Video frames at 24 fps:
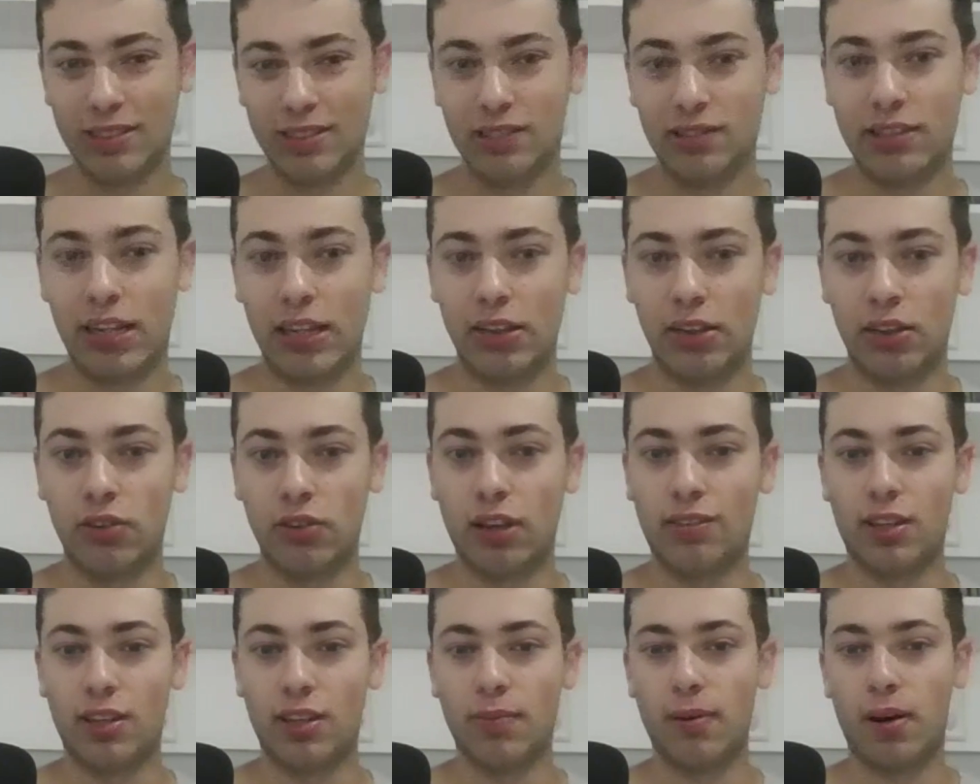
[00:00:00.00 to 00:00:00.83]
Santos
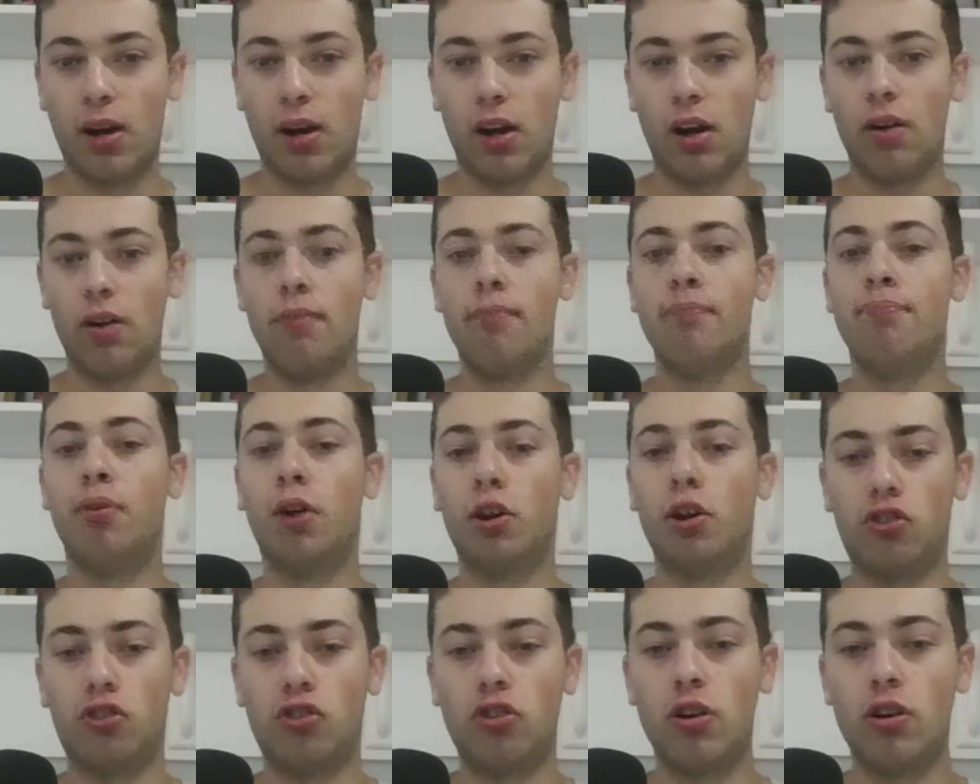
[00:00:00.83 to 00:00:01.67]
Escobar,
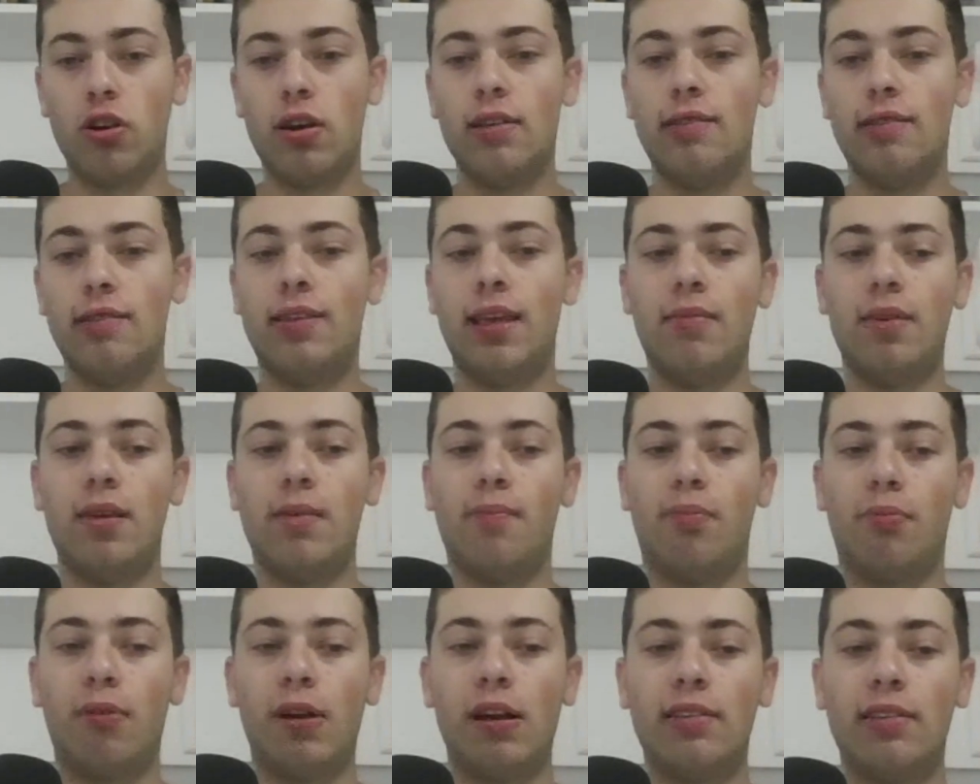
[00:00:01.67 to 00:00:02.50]
Butch,
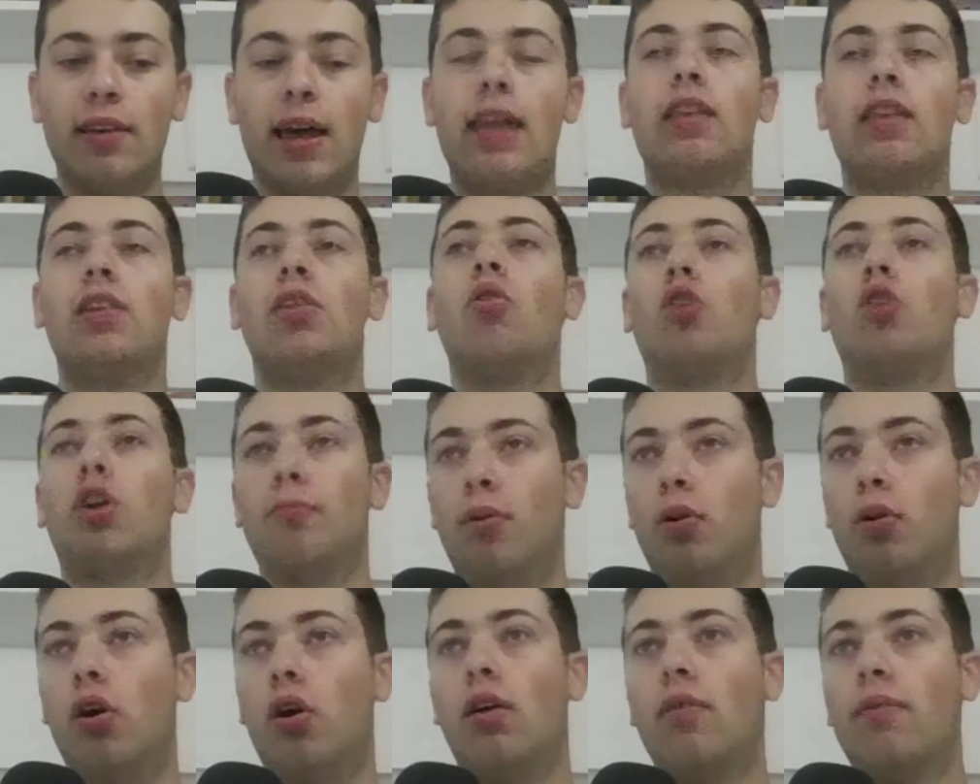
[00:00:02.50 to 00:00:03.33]
Damian Priest, and Logan
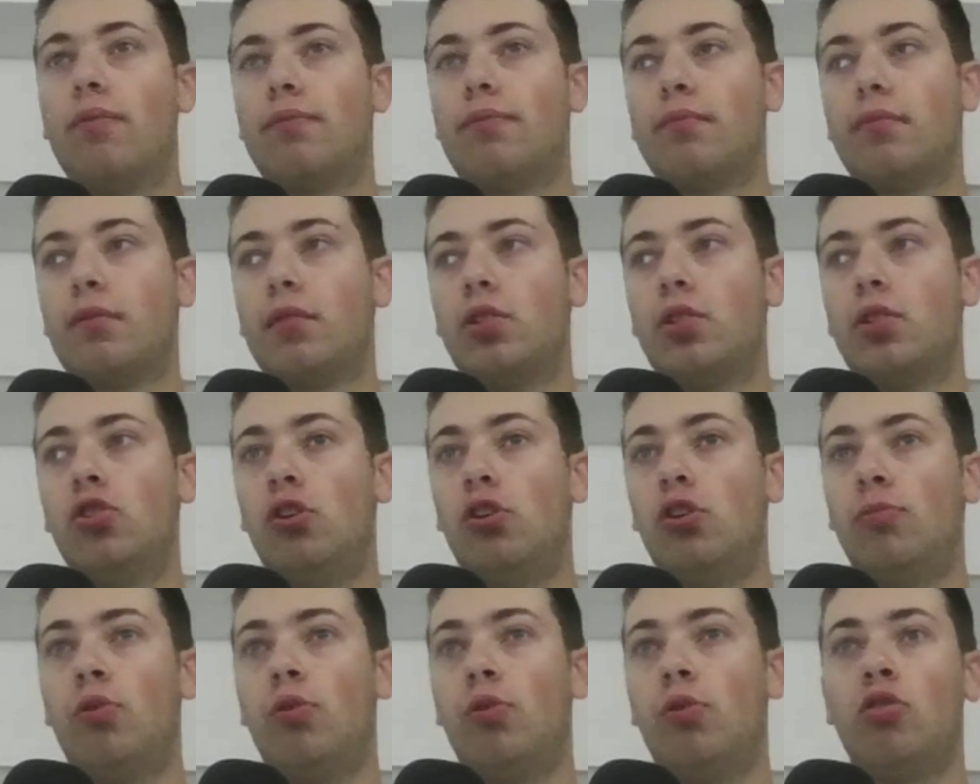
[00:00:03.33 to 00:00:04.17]
Paul.
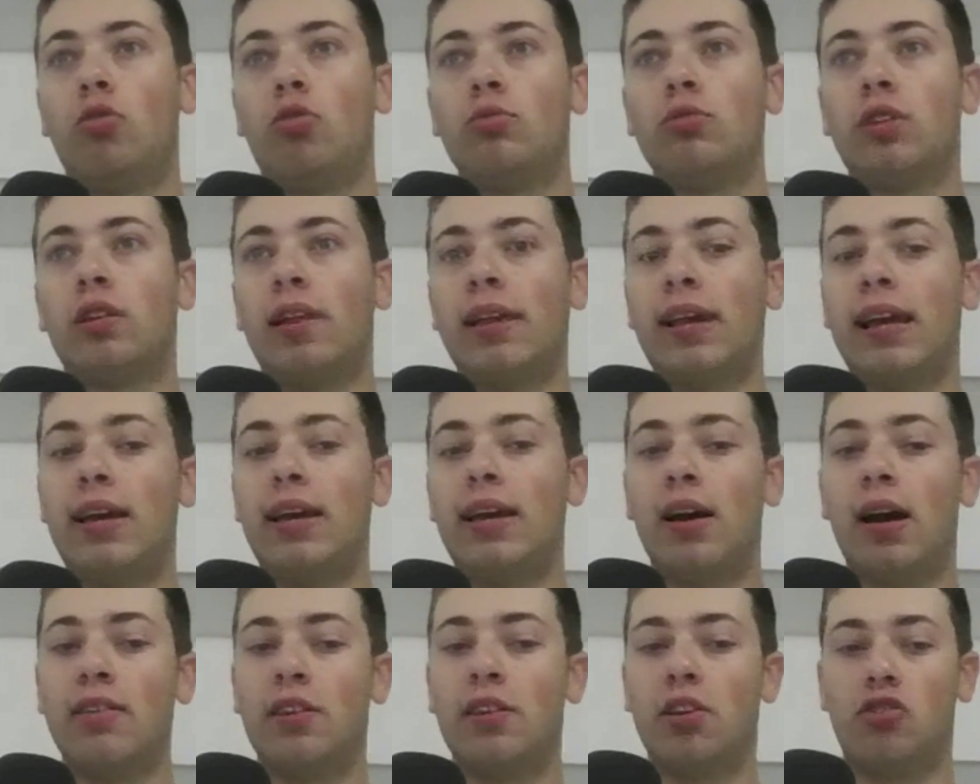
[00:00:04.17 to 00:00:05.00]
Logan Paul, of course, was a late
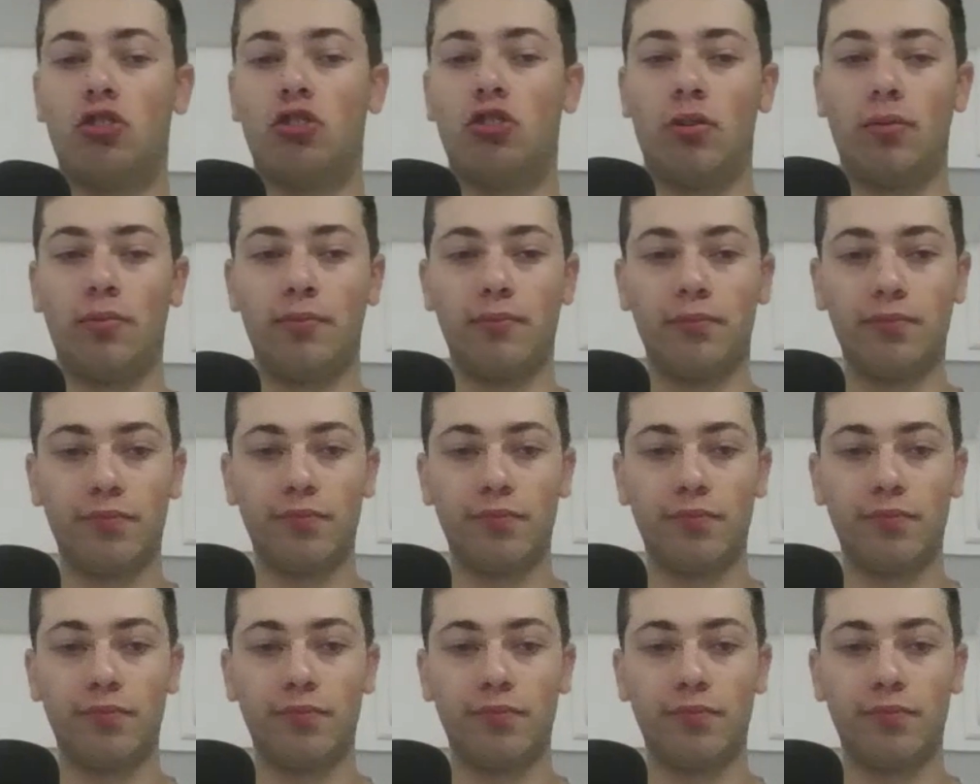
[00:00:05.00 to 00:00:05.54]
addition.